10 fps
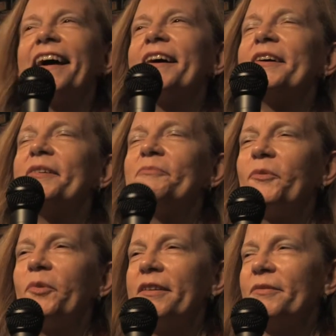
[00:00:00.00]

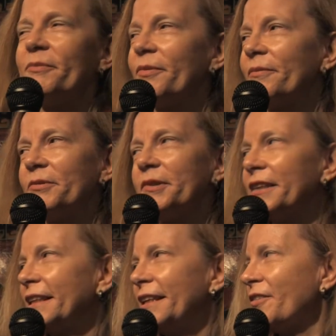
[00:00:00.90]
um, we
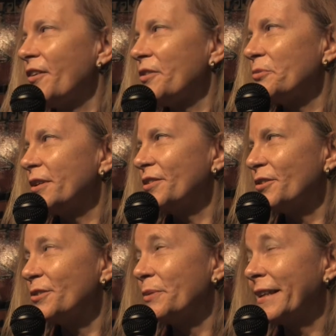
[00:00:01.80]
really need all the
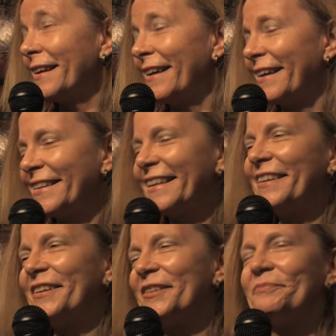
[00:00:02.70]
research we can get.
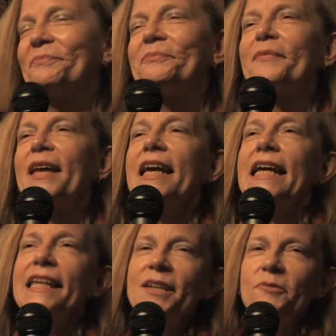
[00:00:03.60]
Um,
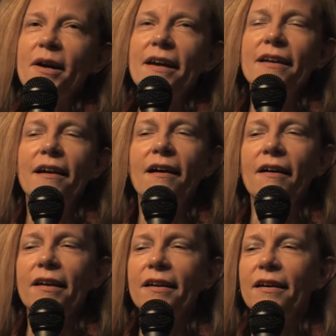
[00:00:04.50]
anyway,
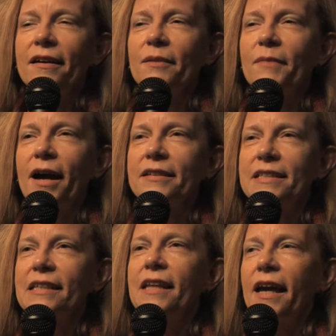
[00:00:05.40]
I um, I
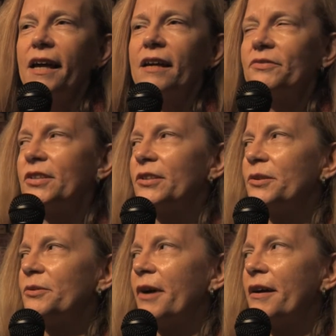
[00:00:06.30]
did have
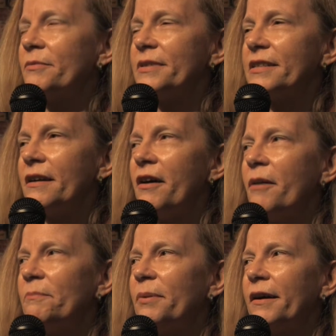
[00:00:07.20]
to um,
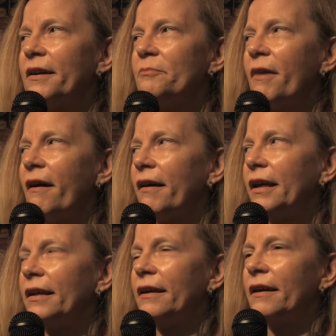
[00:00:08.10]
stop uh,
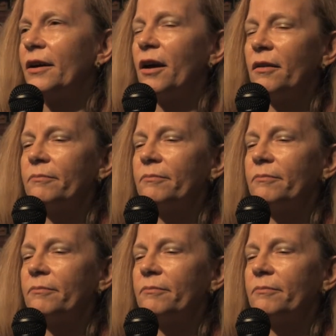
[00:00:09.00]
my. Uh,